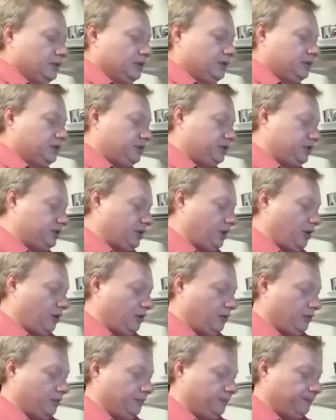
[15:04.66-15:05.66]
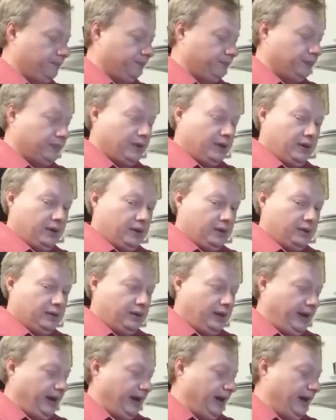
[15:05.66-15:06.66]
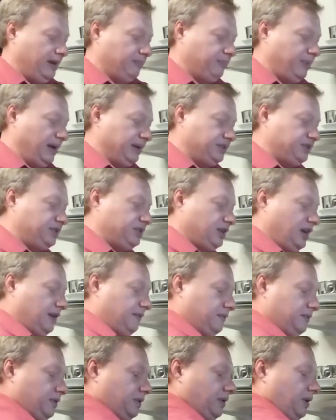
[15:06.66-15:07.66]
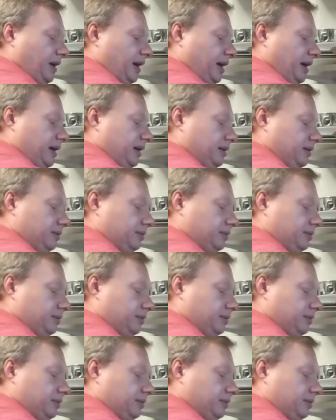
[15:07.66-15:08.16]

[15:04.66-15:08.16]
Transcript: So that had about 7 or 8.